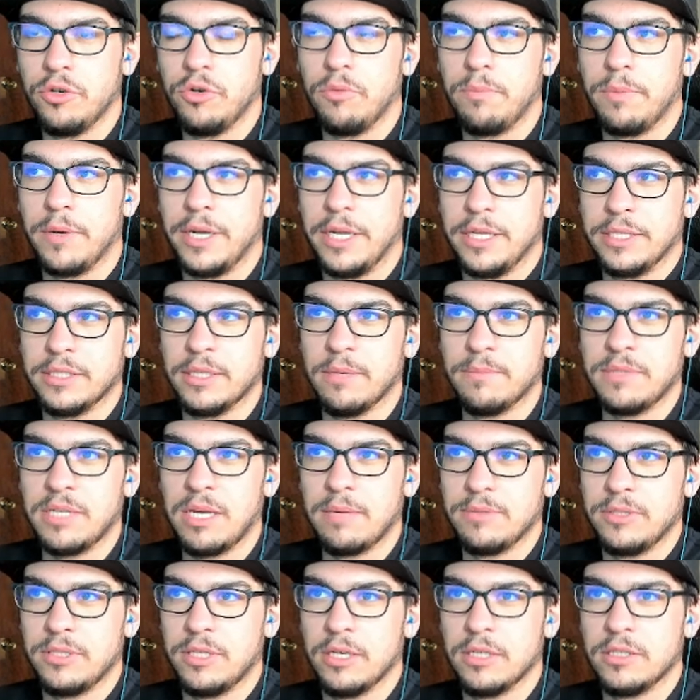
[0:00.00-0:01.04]
but it
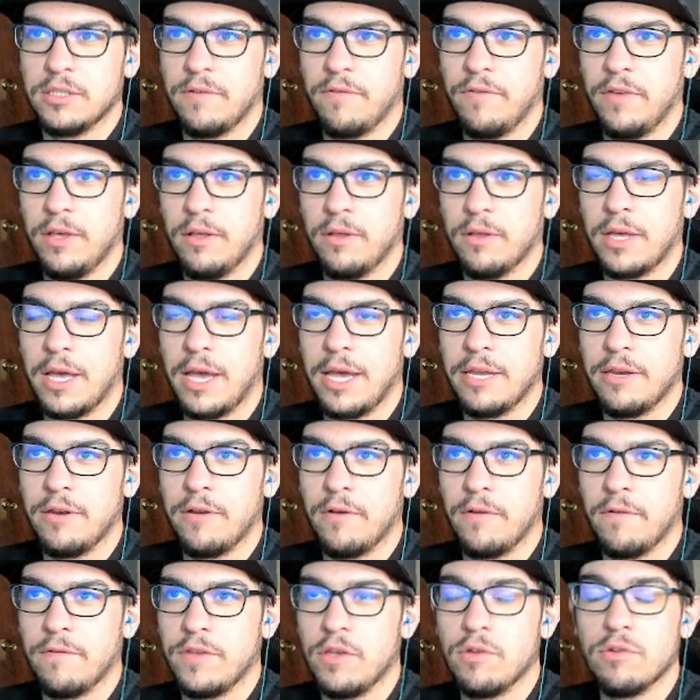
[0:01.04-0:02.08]
sometimes does feel kind
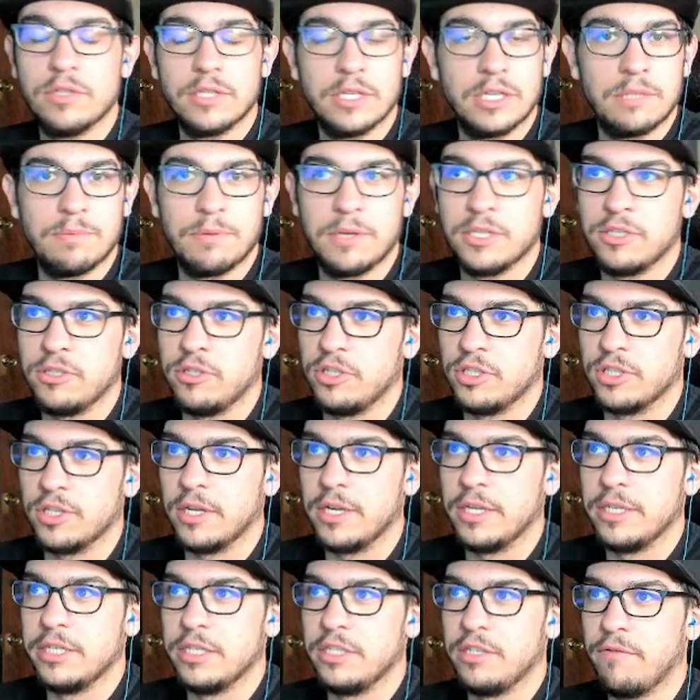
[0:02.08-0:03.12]
of useless because you're just going
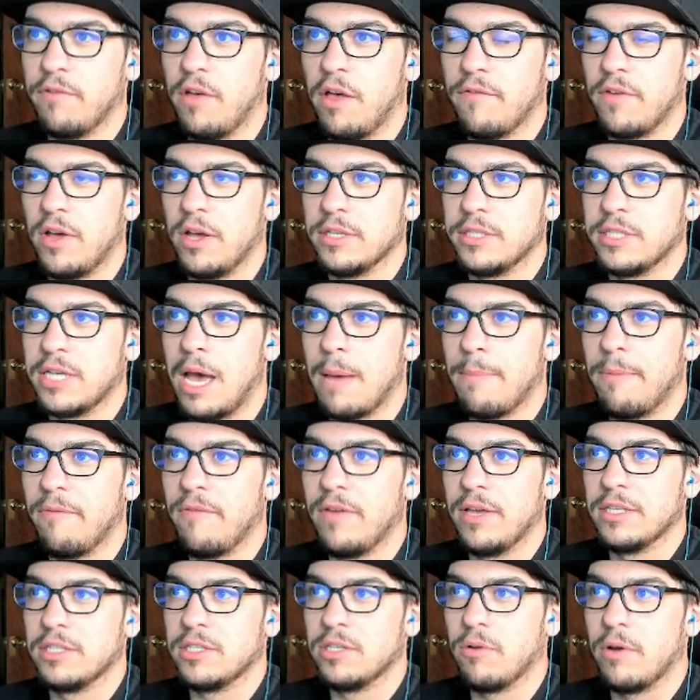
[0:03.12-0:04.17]
to Digivolve on top of
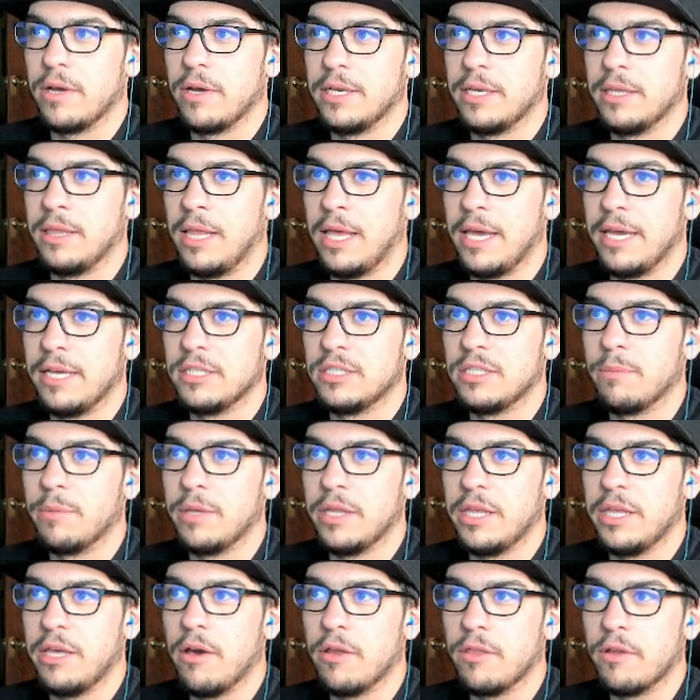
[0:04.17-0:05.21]
it. So I did like some of
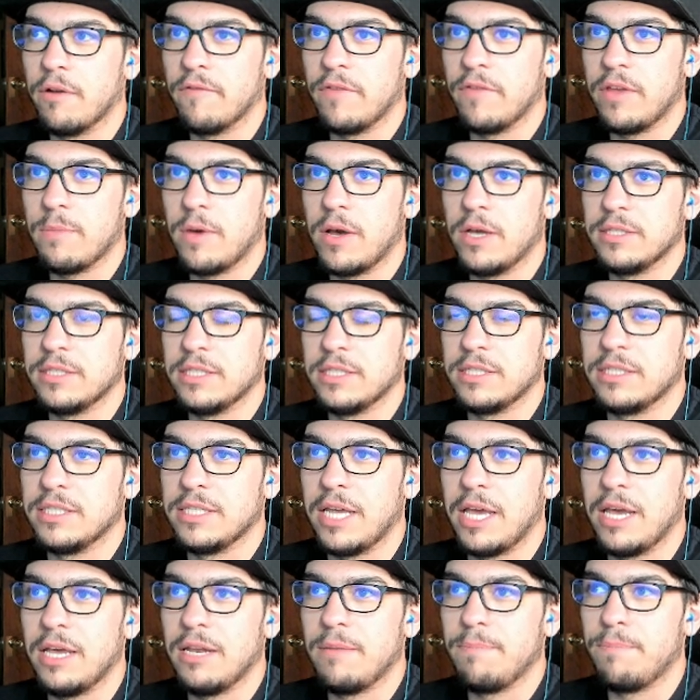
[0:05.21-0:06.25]
the other Vmons
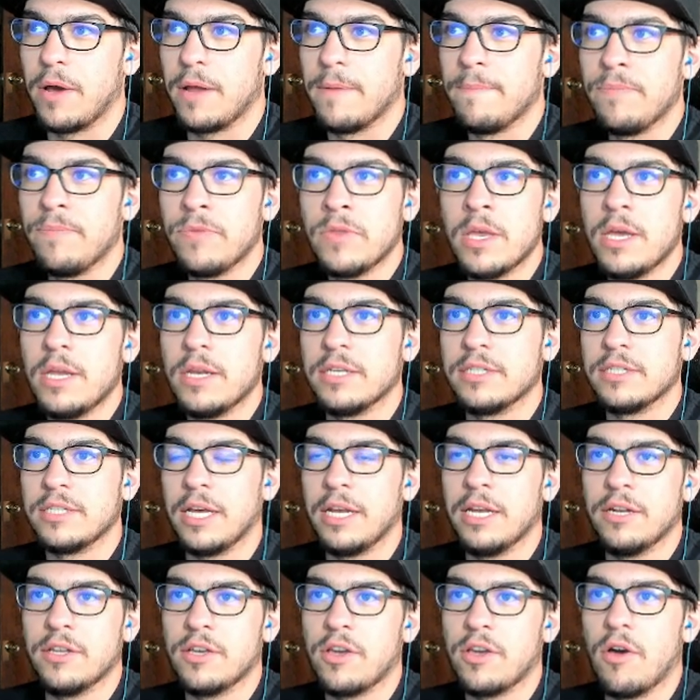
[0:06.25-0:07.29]
instead, but
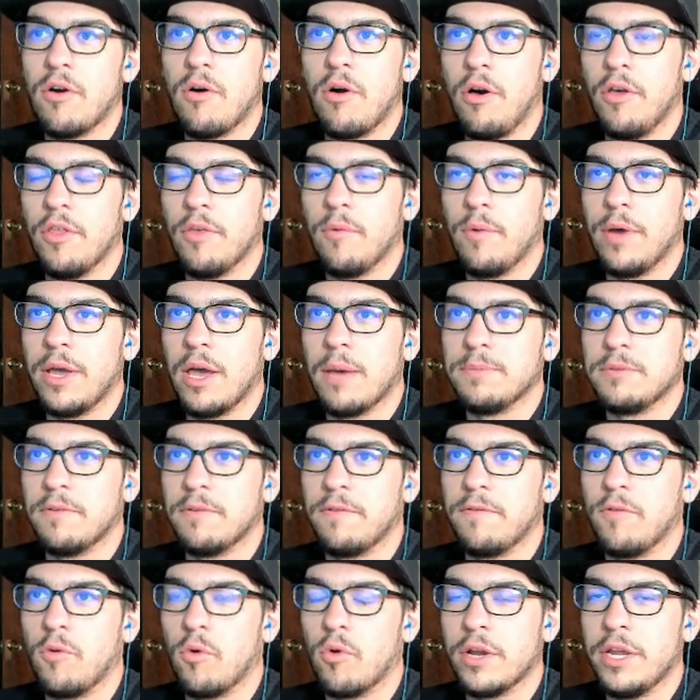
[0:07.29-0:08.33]
deciding to go all the way up to
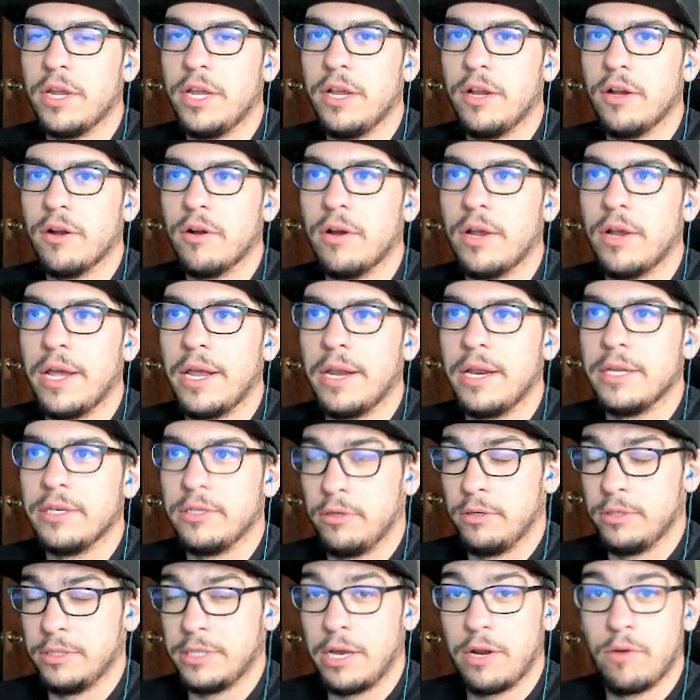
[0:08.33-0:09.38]
4 here, and it
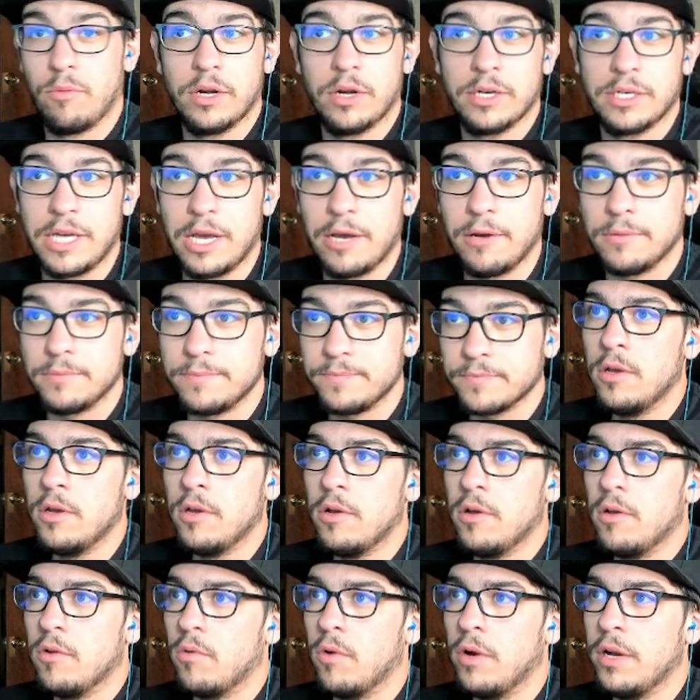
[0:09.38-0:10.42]
turns out it worked out.
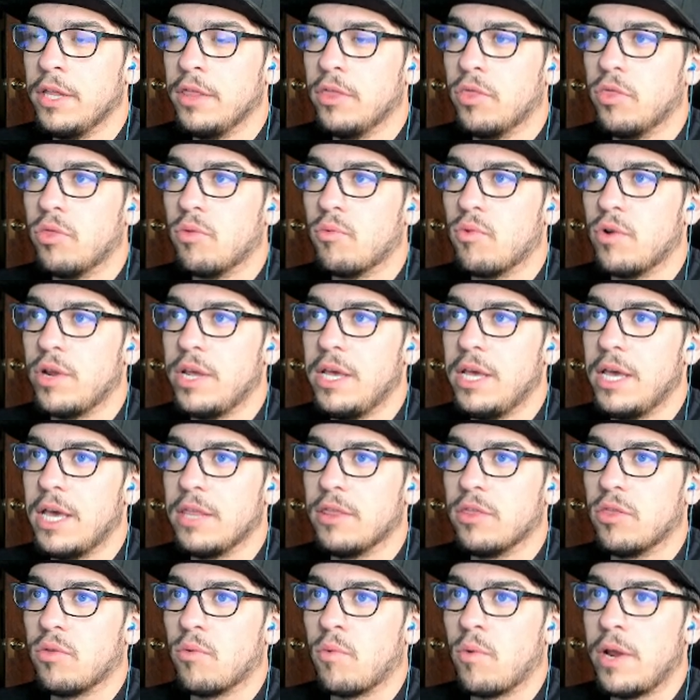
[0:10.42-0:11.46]
Running 3
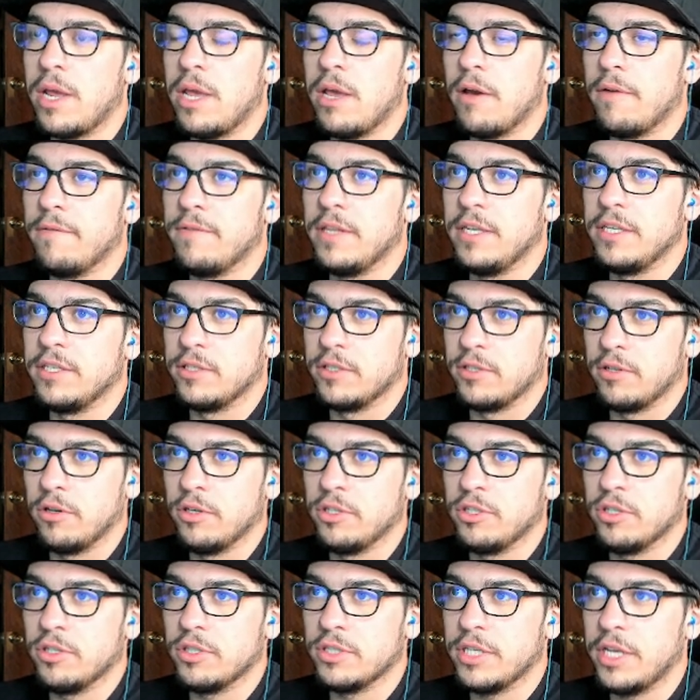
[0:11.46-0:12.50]
and 3 of these
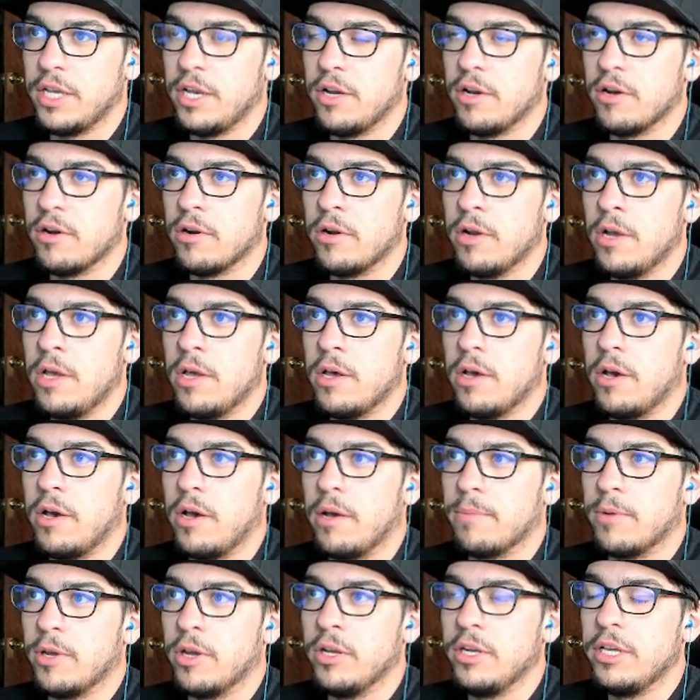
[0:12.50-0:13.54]
searchers here.
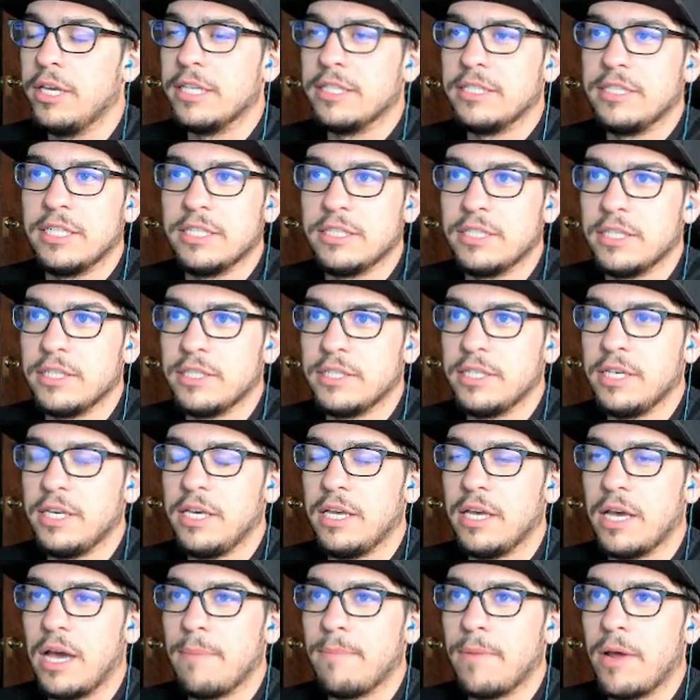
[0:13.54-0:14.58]
Good
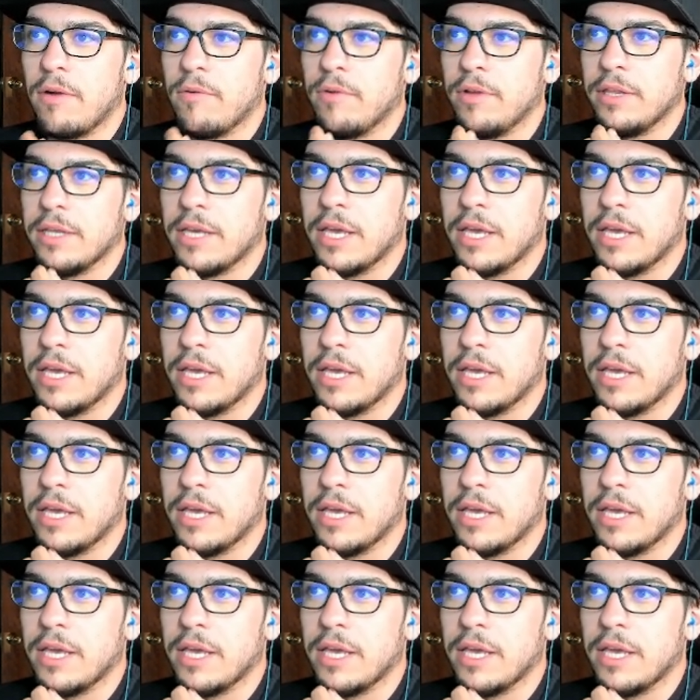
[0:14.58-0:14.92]
consistency. I'm not really